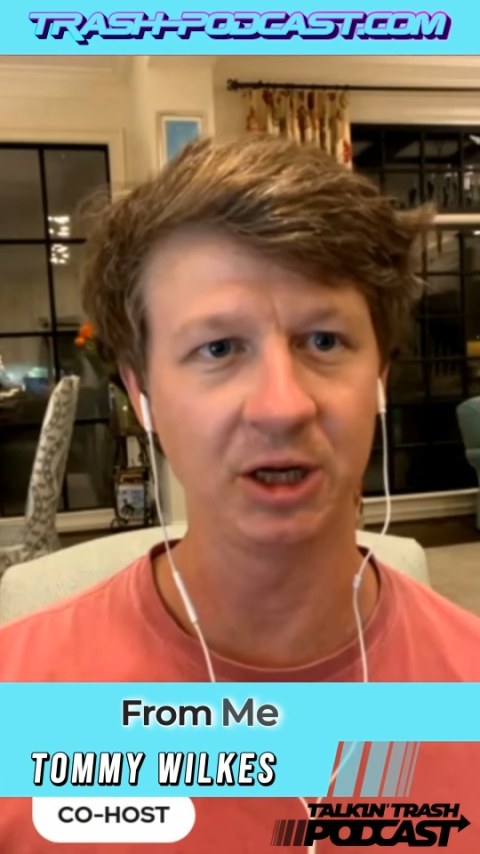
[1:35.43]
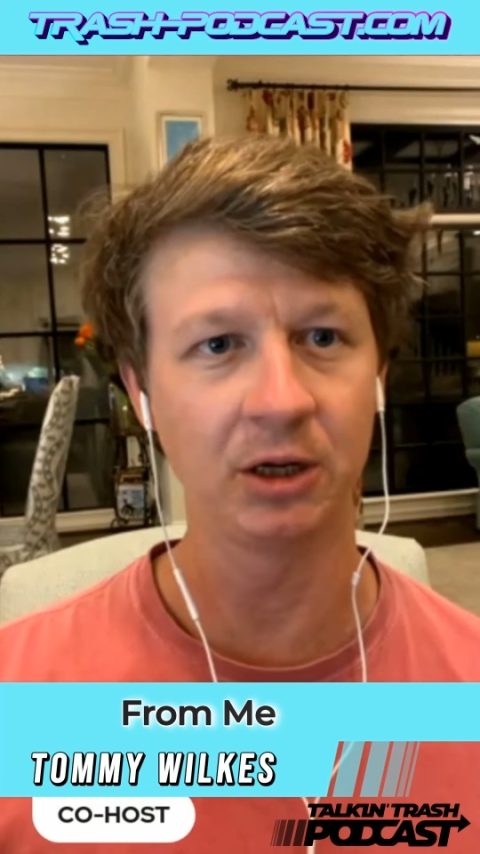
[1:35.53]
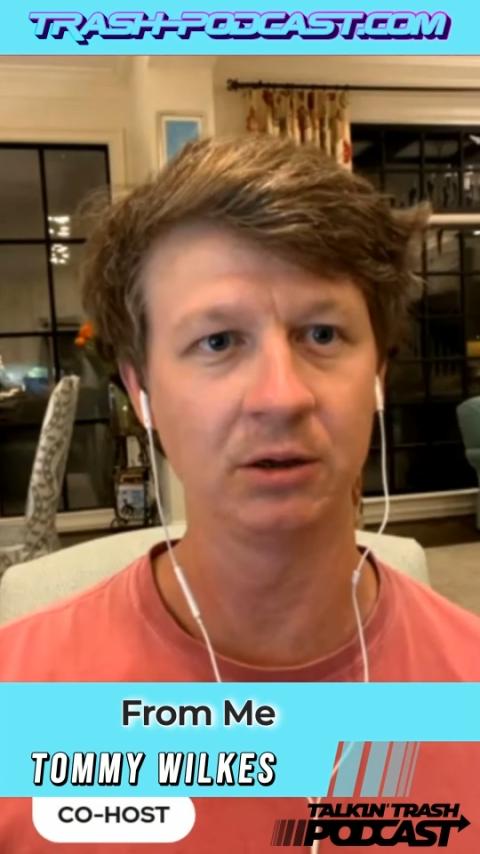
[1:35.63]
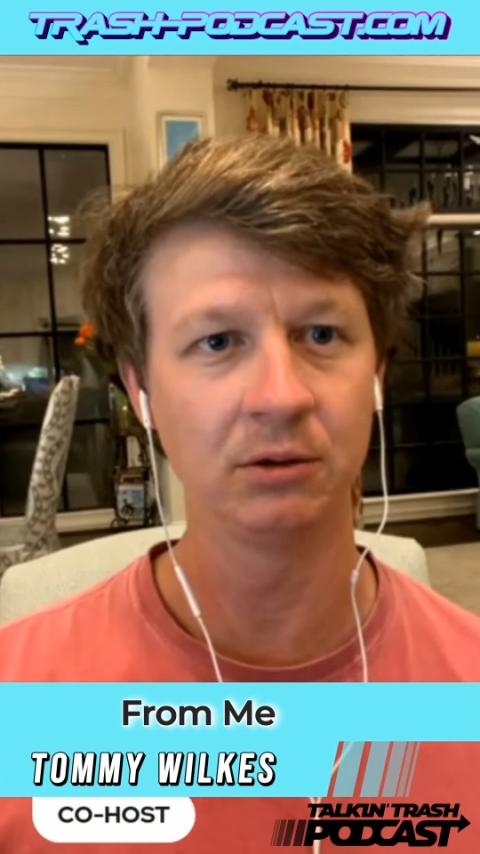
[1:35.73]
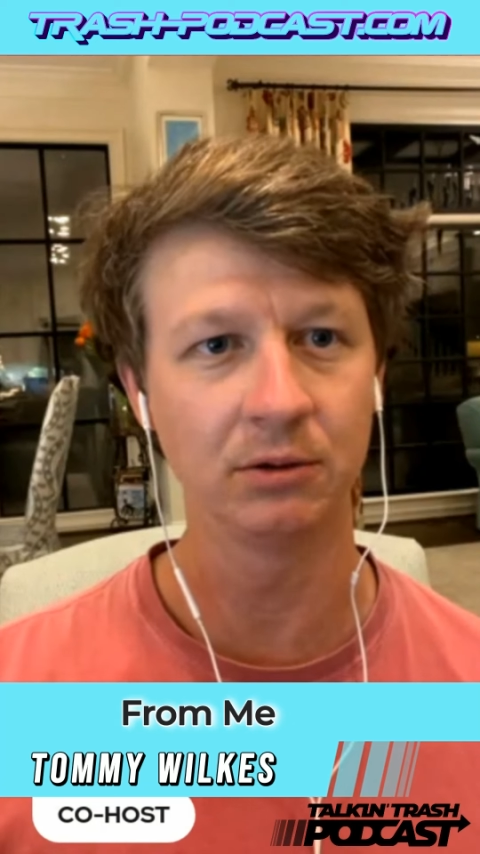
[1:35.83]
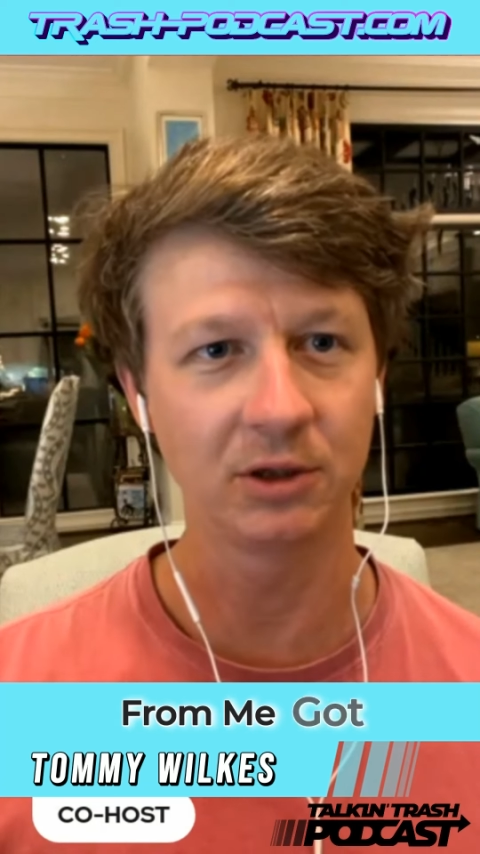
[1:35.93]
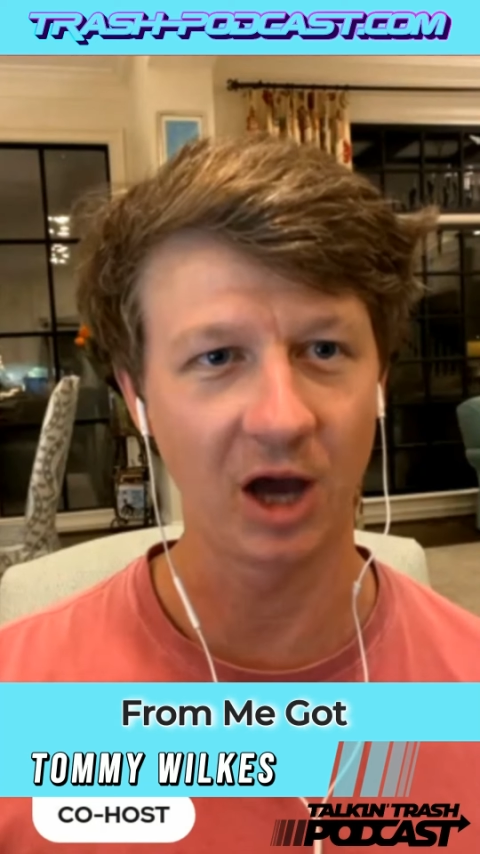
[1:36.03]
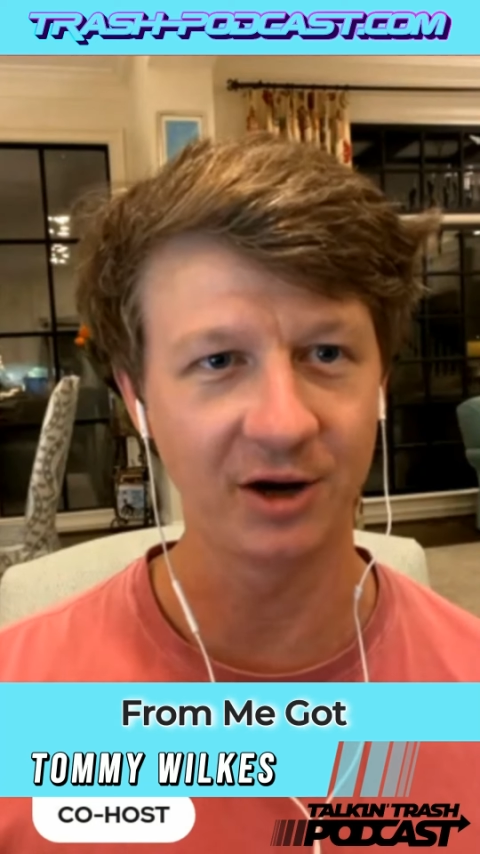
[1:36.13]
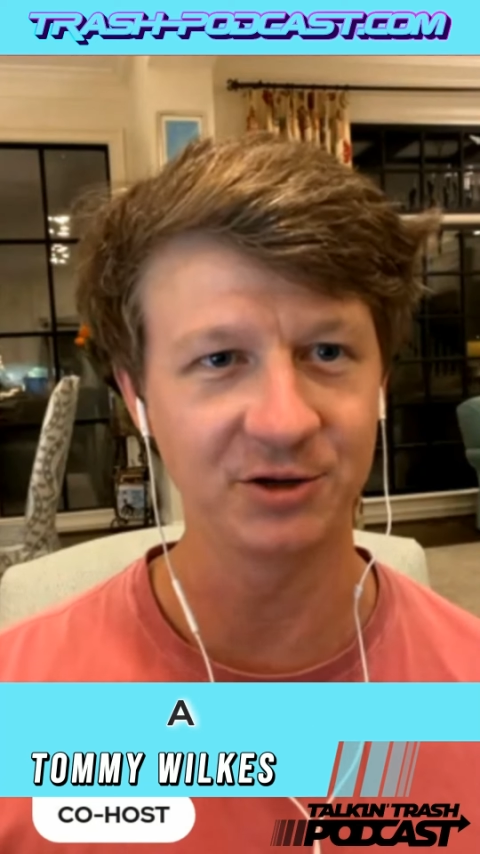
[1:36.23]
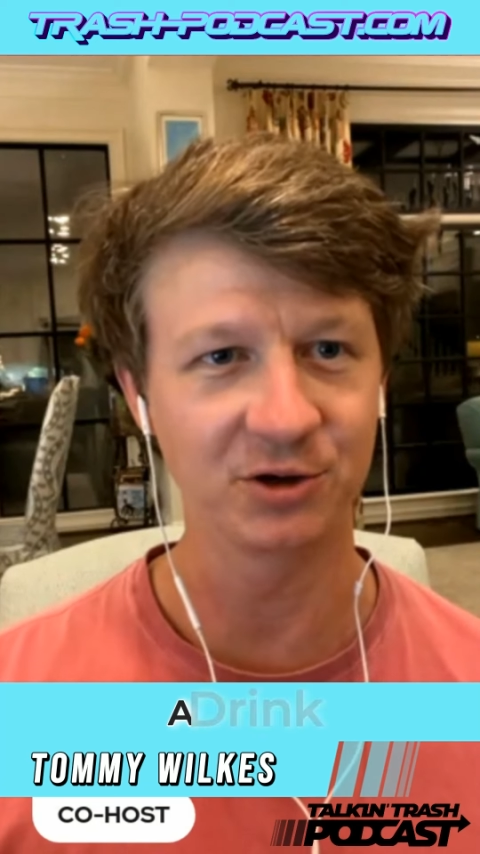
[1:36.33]
me
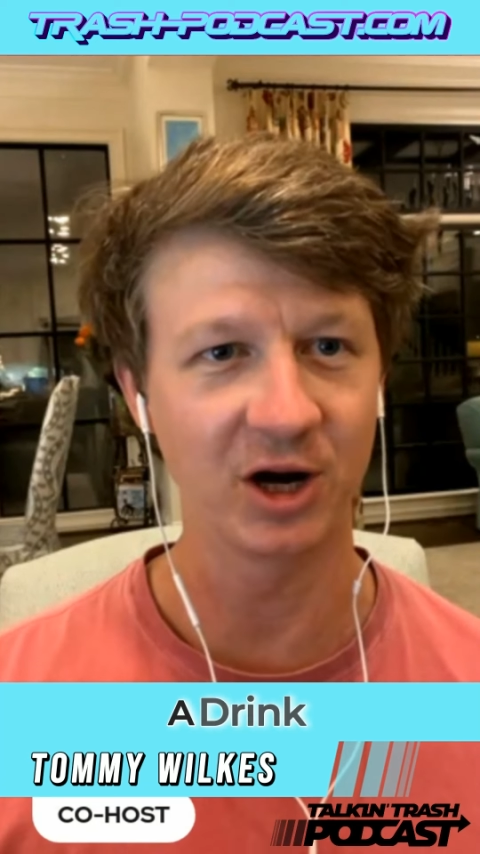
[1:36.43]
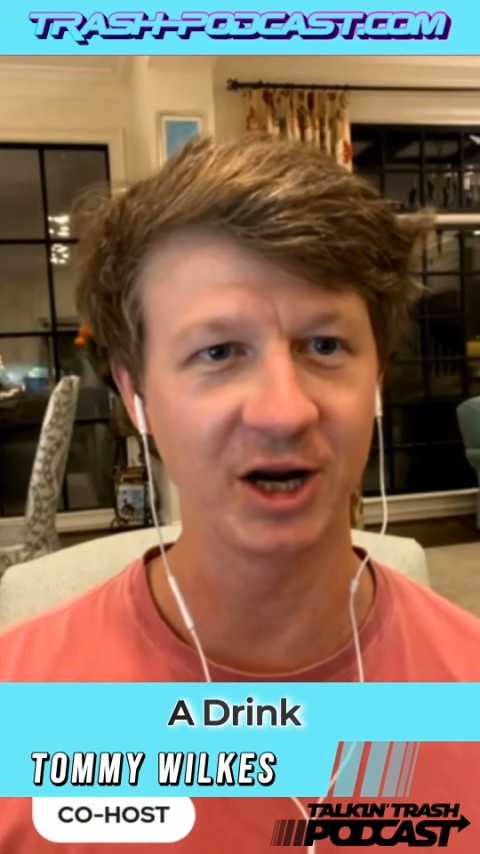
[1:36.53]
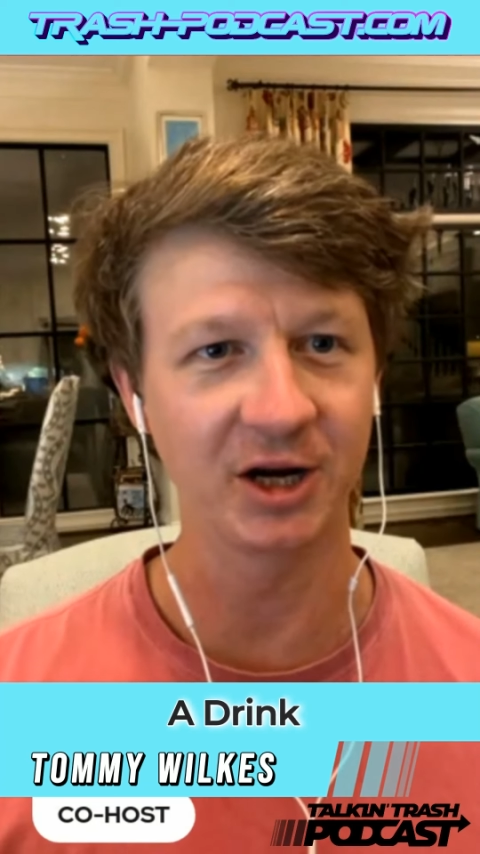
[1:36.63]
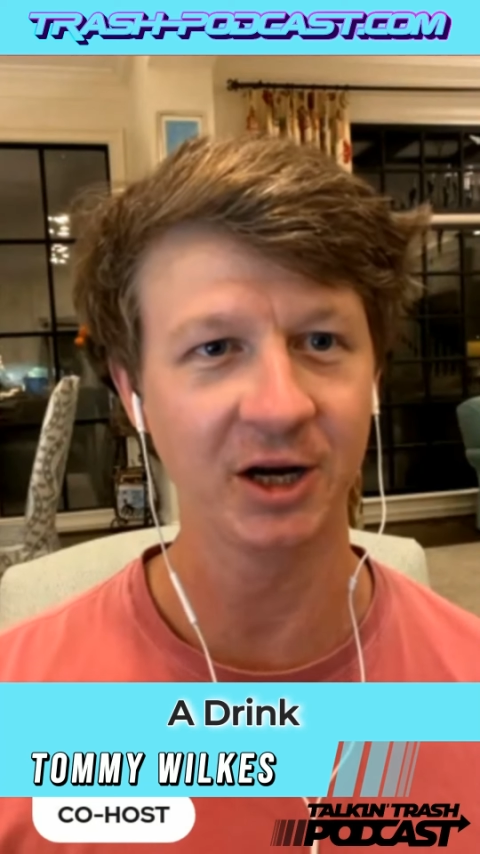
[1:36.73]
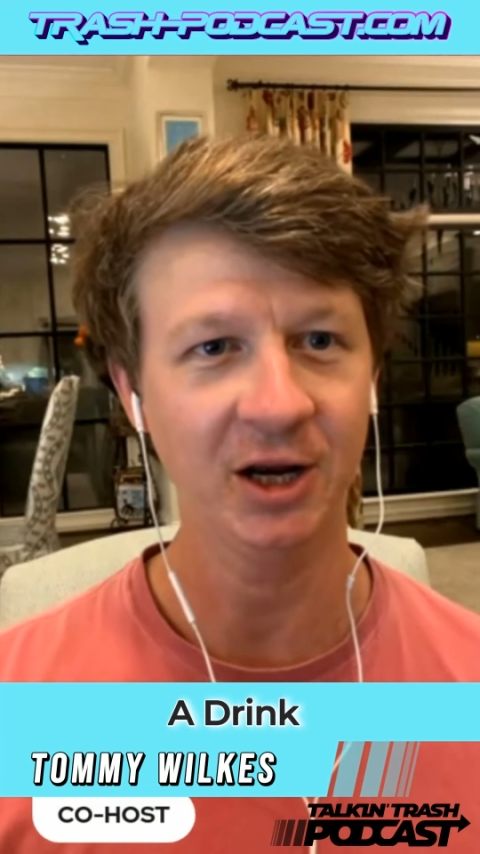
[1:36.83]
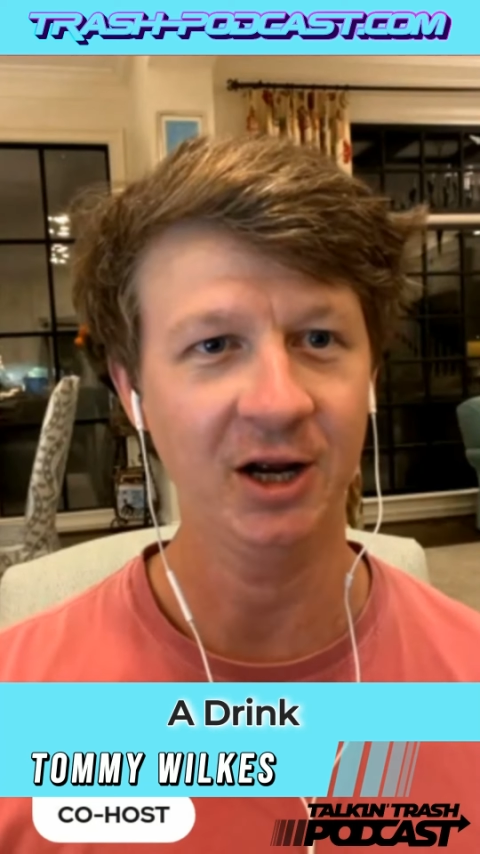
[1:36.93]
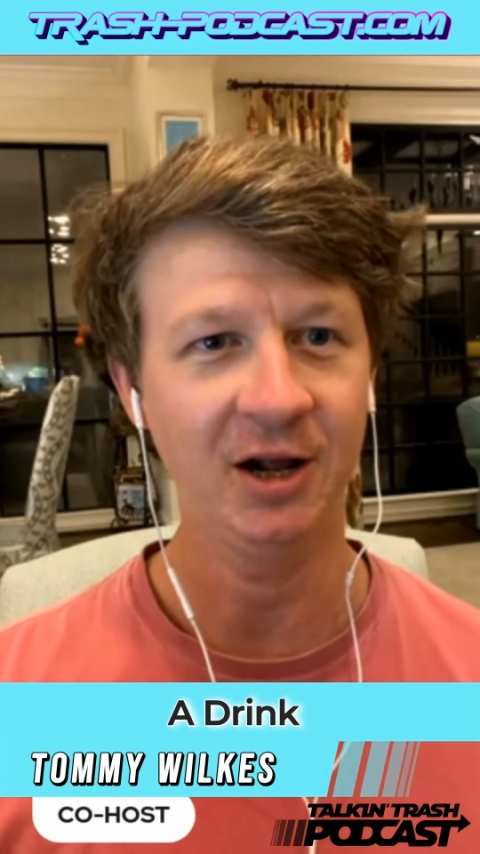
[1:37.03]
got a drink,